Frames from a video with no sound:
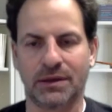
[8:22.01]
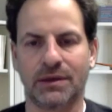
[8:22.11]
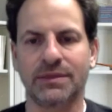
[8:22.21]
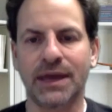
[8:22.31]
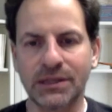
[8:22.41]

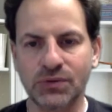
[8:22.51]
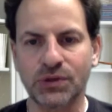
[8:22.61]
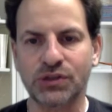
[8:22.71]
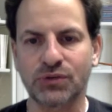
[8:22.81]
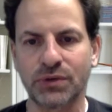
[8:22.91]
And that's
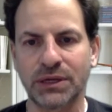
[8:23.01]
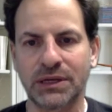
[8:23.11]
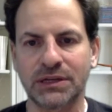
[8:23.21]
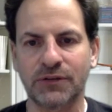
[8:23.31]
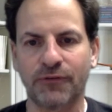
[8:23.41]
what you really
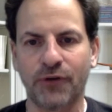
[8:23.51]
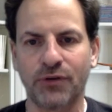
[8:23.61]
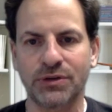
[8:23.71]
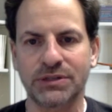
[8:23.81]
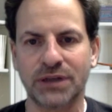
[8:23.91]
need to
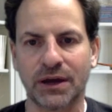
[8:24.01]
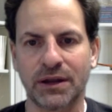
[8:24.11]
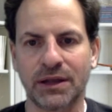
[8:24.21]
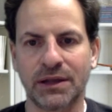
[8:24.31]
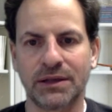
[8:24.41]
focus on,
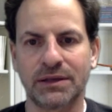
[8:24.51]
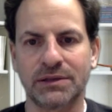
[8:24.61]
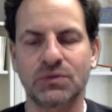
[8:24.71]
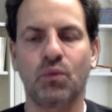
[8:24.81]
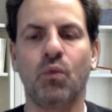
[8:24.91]

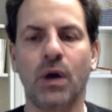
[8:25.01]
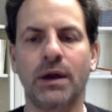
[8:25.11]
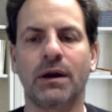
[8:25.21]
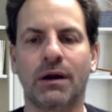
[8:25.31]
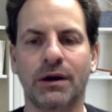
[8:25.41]
is
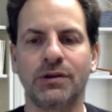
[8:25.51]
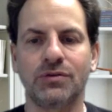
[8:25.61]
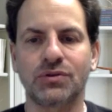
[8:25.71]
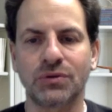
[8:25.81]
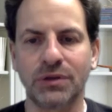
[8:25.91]
what are you
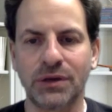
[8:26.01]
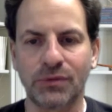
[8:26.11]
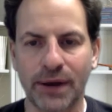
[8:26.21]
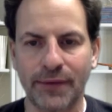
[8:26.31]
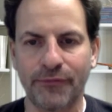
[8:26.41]
truly
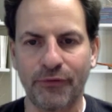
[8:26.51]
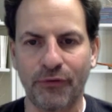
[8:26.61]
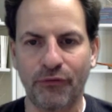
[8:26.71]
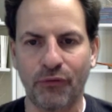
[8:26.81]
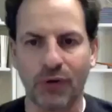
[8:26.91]
grateful
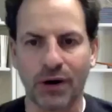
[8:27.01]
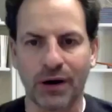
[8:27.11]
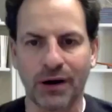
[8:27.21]
for?